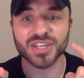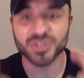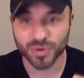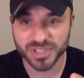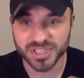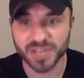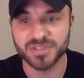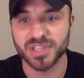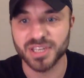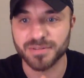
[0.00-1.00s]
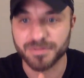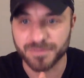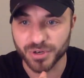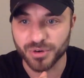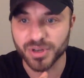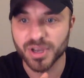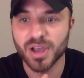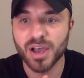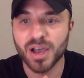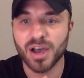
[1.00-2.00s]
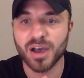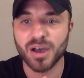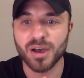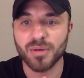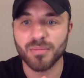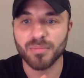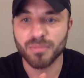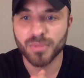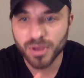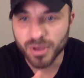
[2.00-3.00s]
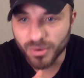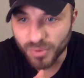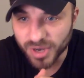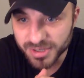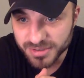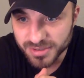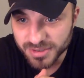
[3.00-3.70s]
yourself delivered food. What?